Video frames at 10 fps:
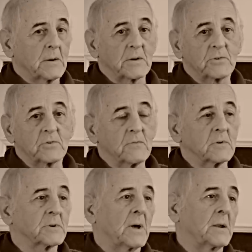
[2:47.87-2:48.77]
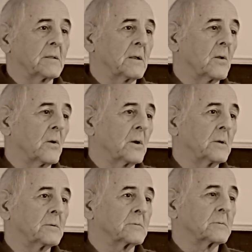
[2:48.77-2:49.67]
get shovels out of the
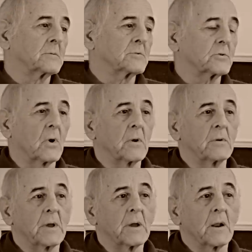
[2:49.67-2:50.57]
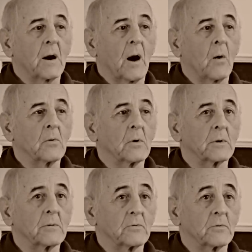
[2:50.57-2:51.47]
lorry and start digging a hole
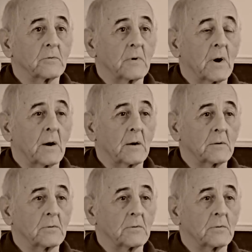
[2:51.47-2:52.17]
right in front of the house.